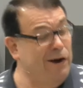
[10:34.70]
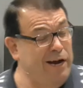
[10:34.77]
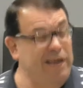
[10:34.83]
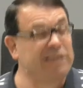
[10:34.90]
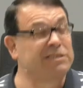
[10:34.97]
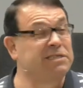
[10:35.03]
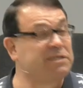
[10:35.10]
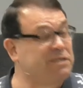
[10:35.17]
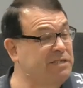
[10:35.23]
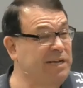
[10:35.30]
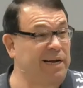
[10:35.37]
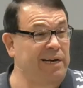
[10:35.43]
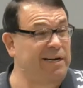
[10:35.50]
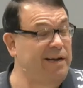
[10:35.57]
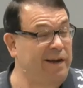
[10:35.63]
is a
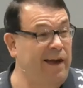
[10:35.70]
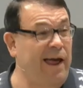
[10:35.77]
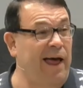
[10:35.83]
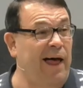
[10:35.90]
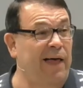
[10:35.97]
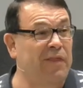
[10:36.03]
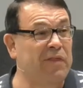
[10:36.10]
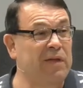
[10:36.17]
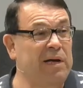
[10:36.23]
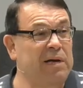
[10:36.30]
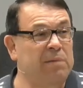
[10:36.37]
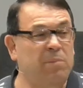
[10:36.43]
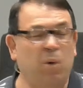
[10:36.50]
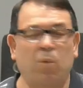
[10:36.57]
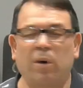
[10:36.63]
sin unto death,
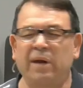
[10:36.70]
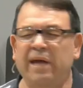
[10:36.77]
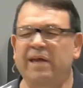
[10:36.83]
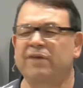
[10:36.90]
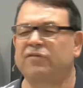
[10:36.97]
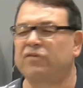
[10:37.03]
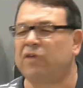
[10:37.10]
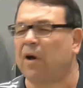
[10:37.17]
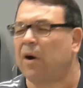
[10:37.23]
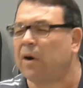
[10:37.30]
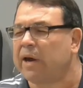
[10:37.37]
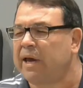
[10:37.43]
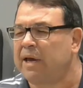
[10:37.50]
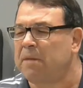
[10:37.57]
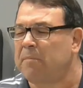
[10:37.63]
but what he is
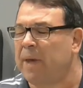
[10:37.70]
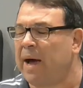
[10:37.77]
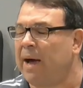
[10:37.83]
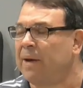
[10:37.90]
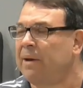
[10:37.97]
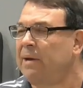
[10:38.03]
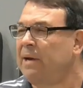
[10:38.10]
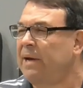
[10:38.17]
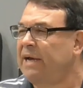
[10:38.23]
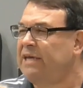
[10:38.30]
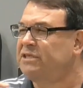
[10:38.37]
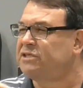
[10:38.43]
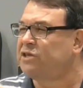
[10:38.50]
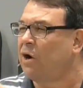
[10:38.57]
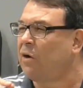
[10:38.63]
talking about,
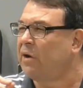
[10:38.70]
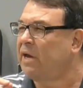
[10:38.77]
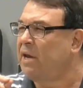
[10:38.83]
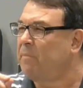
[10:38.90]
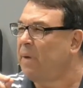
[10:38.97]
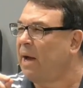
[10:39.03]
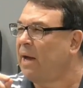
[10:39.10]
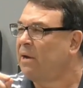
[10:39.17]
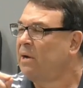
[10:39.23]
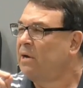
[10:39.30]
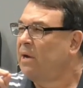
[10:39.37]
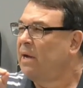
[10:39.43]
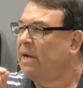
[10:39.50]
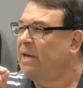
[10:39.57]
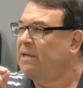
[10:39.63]
it's
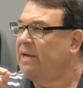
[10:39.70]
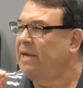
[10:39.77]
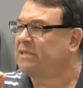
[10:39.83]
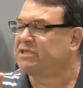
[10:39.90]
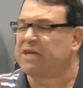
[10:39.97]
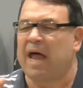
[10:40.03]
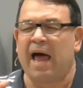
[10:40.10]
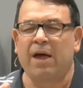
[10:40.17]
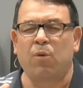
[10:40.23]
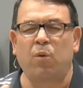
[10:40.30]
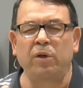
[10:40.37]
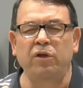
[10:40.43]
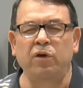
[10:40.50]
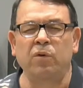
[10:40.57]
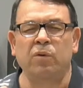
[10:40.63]
like
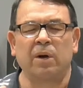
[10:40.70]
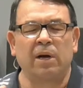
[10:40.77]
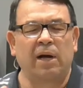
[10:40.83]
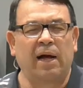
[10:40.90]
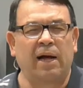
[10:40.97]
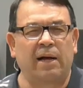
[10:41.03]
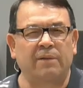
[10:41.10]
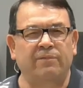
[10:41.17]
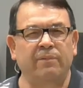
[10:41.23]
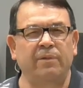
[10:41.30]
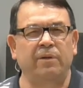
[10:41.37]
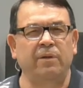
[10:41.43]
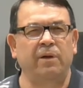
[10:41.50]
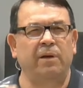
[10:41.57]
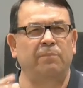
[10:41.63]
when you
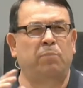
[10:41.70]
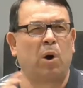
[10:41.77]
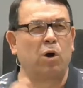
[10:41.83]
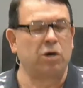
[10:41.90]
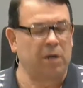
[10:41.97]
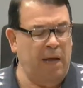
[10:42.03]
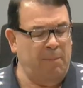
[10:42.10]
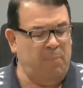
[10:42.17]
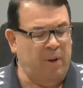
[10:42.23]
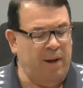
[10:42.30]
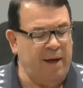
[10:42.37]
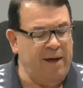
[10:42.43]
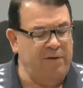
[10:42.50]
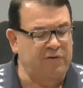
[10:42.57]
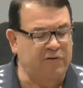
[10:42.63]
burn a
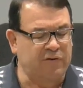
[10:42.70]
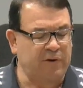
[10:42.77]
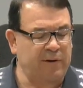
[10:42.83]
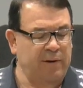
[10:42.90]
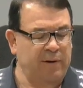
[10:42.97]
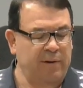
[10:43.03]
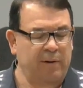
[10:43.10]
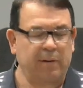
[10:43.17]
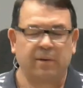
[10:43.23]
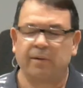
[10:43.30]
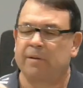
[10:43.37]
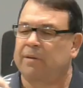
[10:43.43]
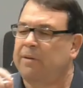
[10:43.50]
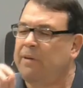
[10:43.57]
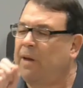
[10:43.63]
place,
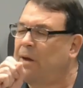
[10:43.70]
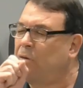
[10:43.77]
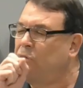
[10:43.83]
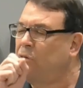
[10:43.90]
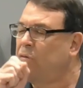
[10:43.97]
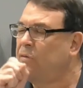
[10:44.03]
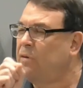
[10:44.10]
you know, you